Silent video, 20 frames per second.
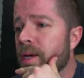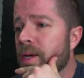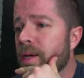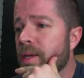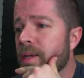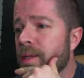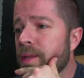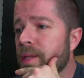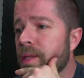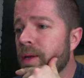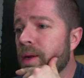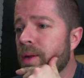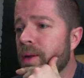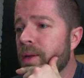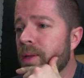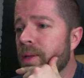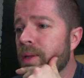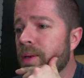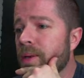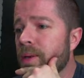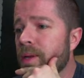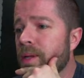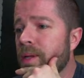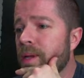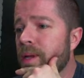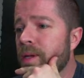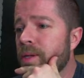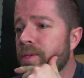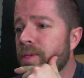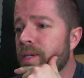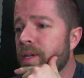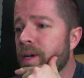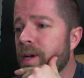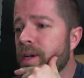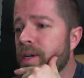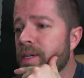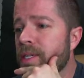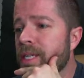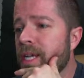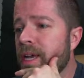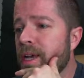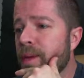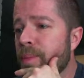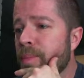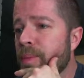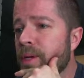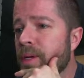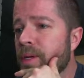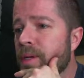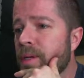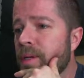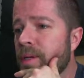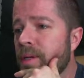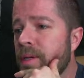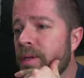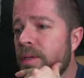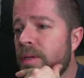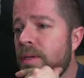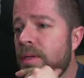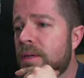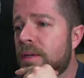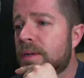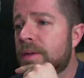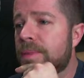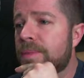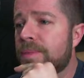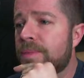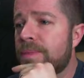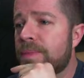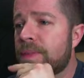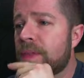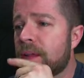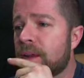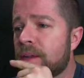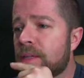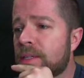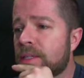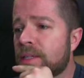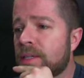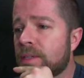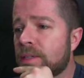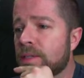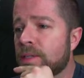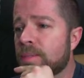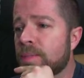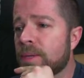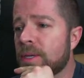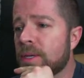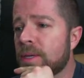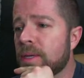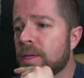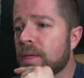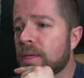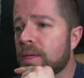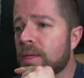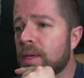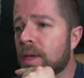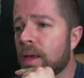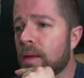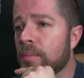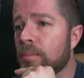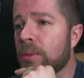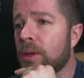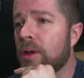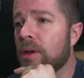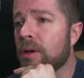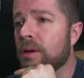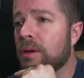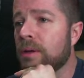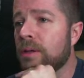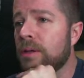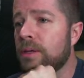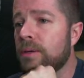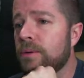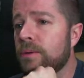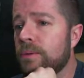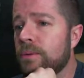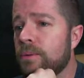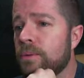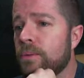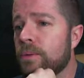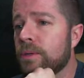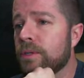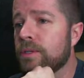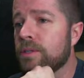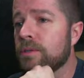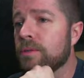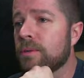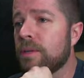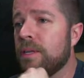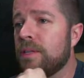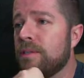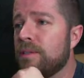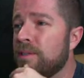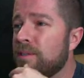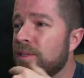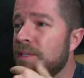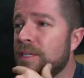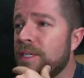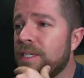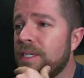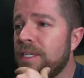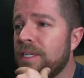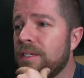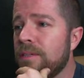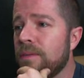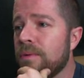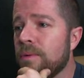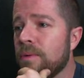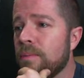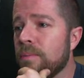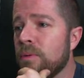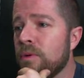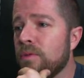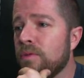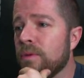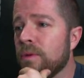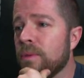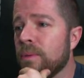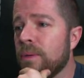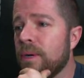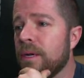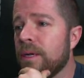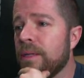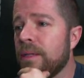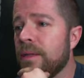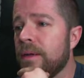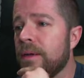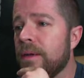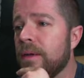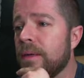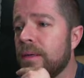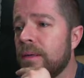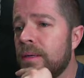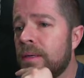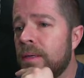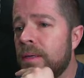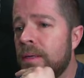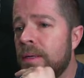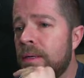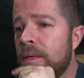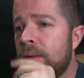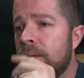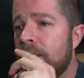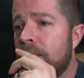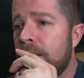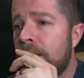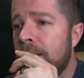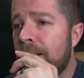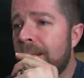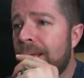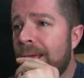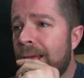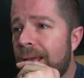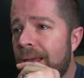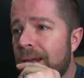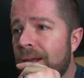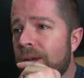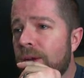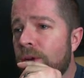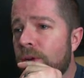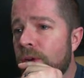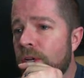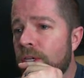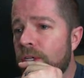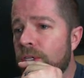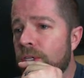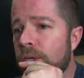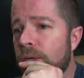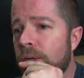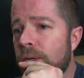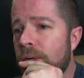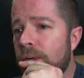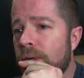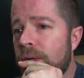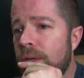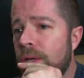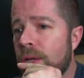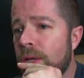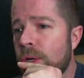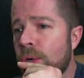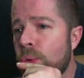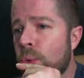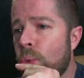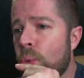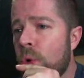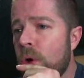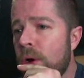the On Alert allows you to untap at instant speed and block. So that's decent removal right there. And a creature in 1.